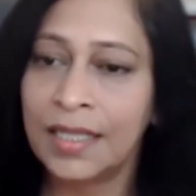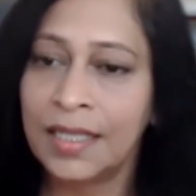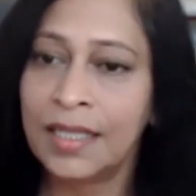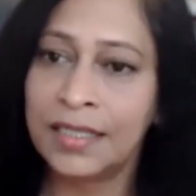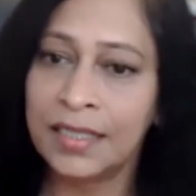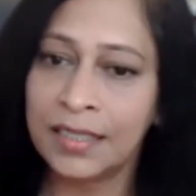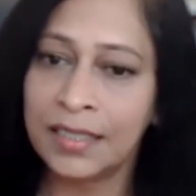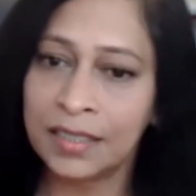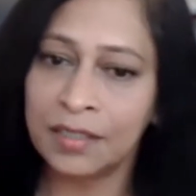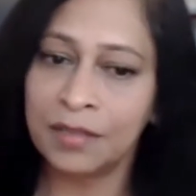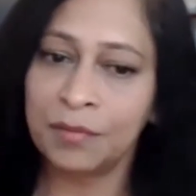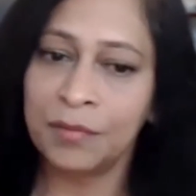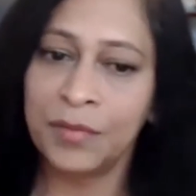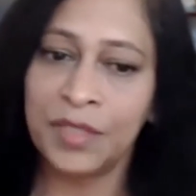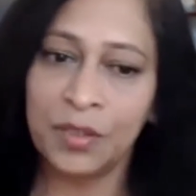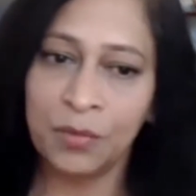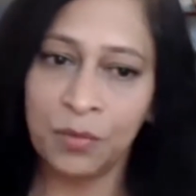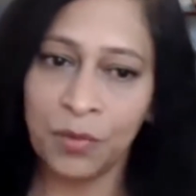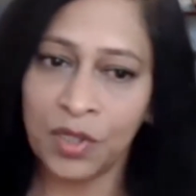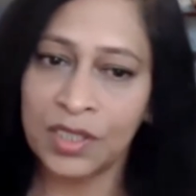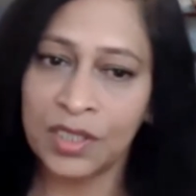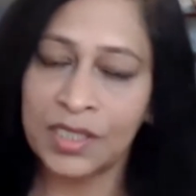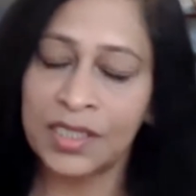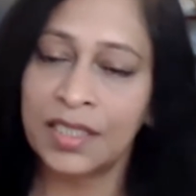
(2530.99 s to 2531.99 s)
Determine
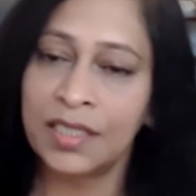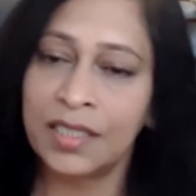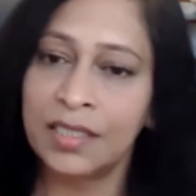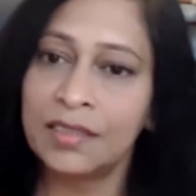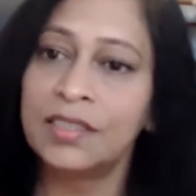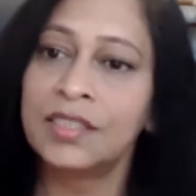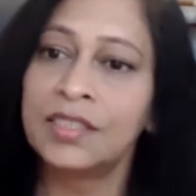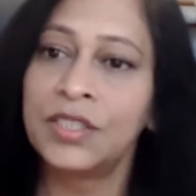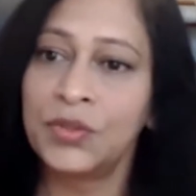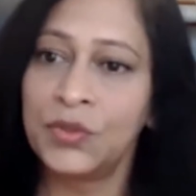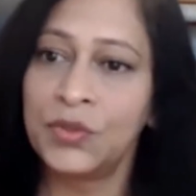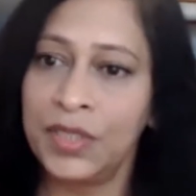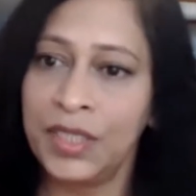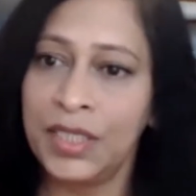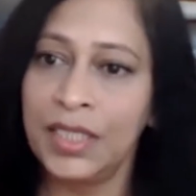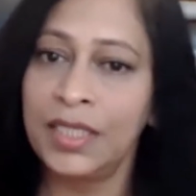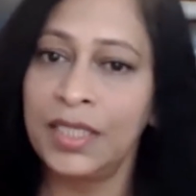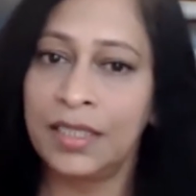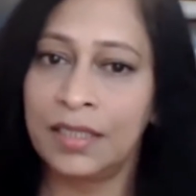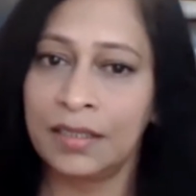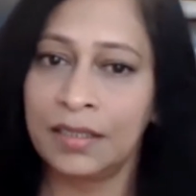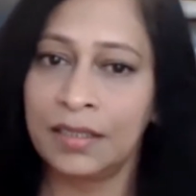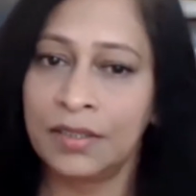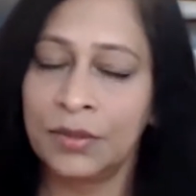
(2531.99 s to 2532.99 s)
what skills you
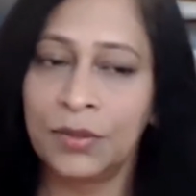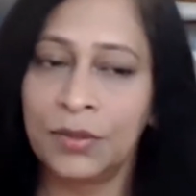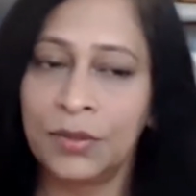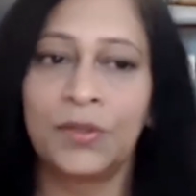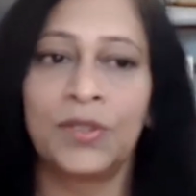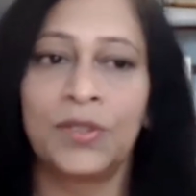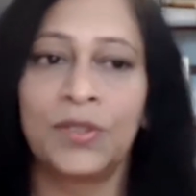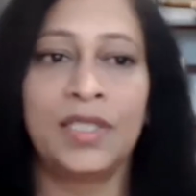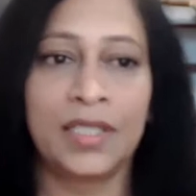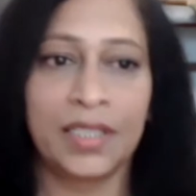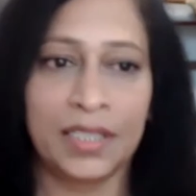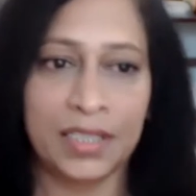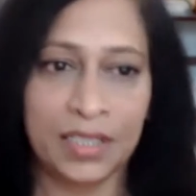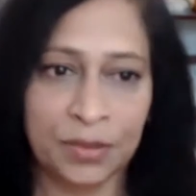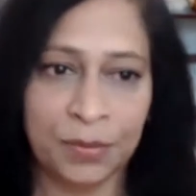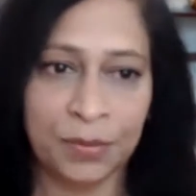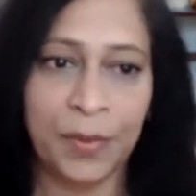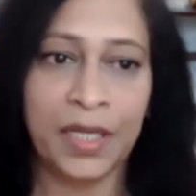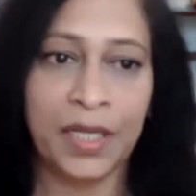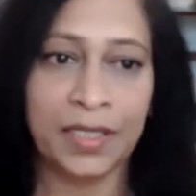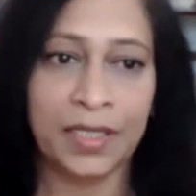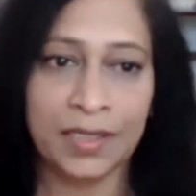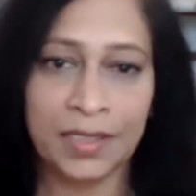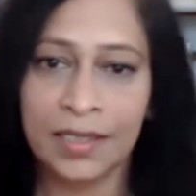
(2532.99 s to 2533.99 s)
need to go in that
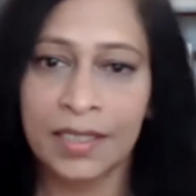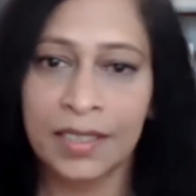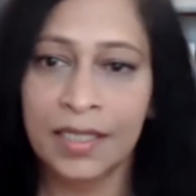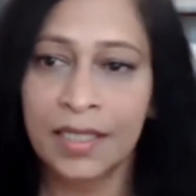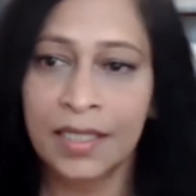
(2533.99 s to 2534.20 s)
space.